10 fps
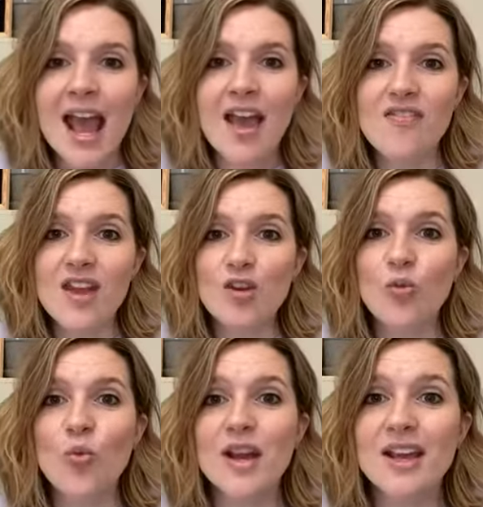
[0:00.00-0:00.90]
And
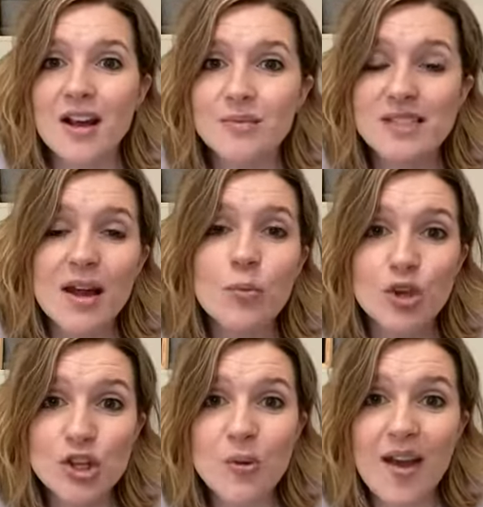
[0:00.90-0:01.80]
then when it comes time where
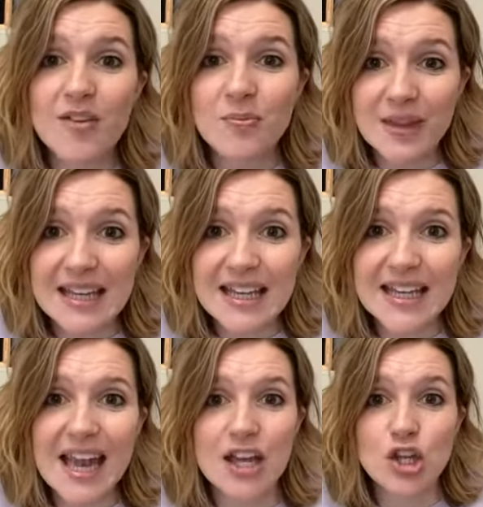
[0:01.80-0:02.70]
you have a
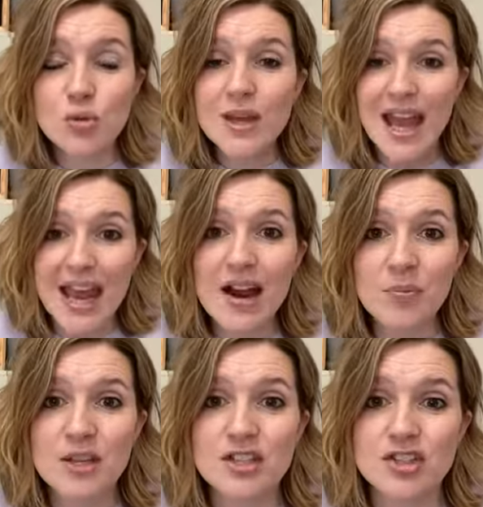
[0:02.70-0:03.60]
meeting and you cannot
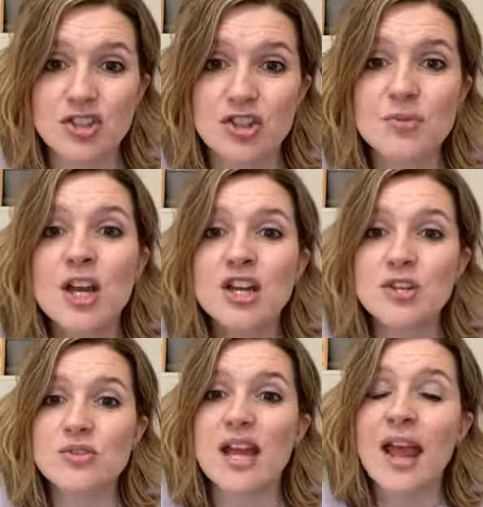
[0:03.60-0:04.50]
be disturbed,
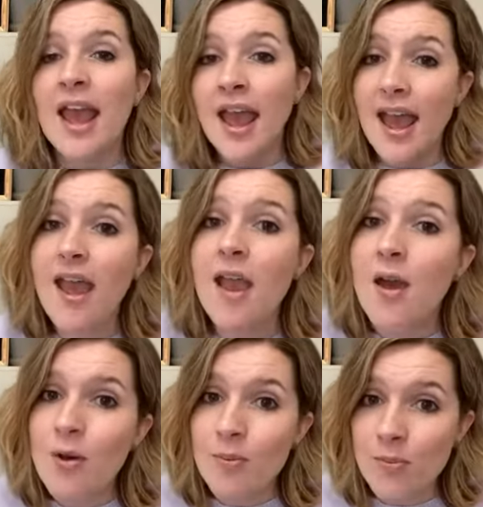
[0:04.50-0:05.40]
you say, hey,
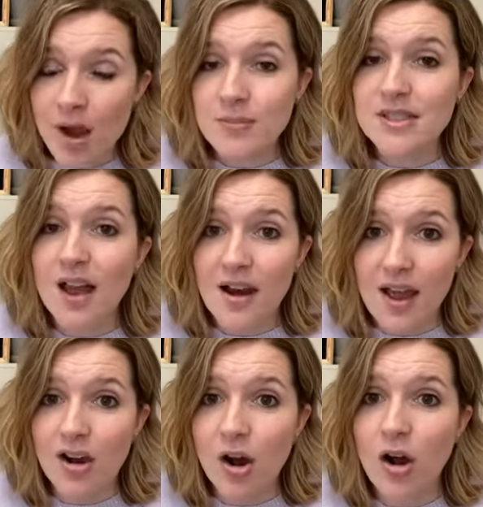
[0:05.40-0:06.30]
mom's got
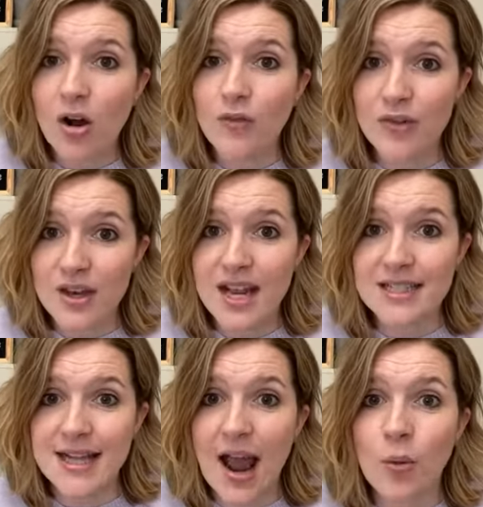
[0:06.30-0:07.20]
a call for the
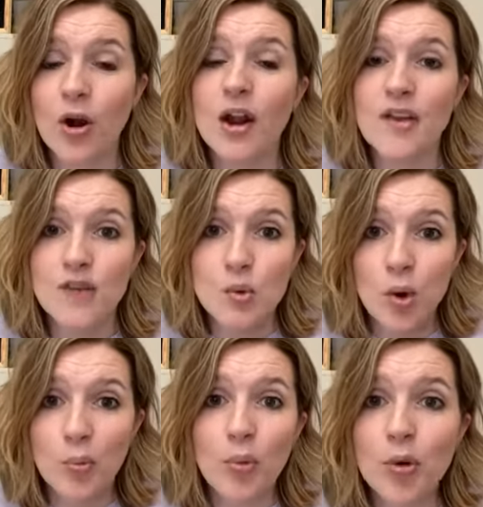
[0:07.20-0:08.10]
next hour. If you
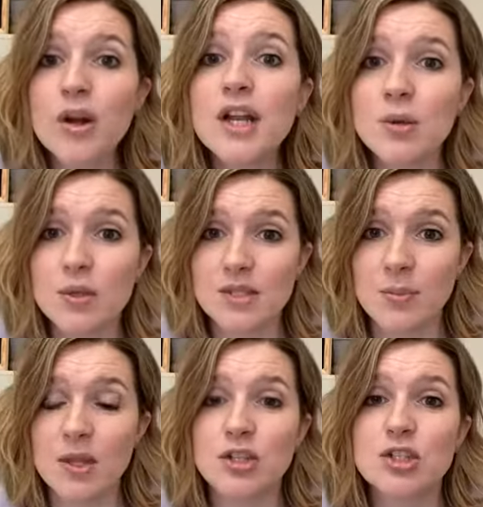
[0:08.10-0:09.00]
are bored and you want
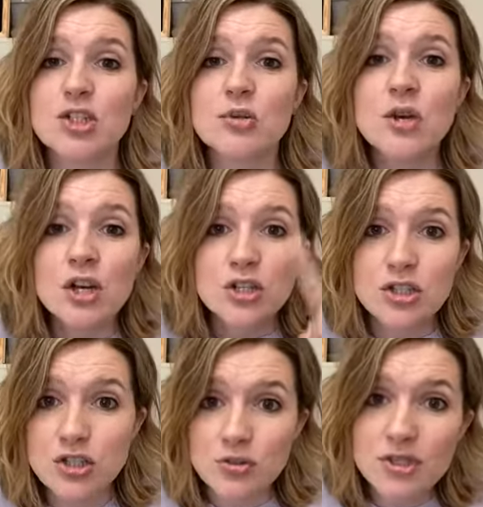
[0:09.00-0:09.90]
something to
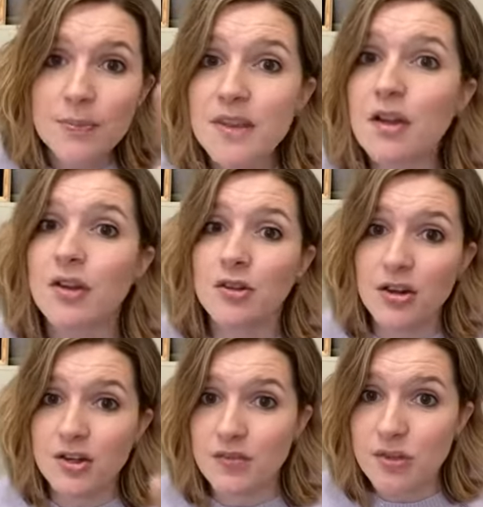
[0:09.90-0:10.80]
do something on your
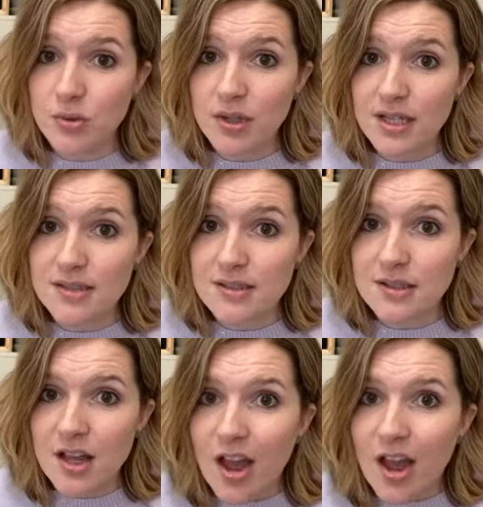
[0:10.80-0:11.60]
individual list.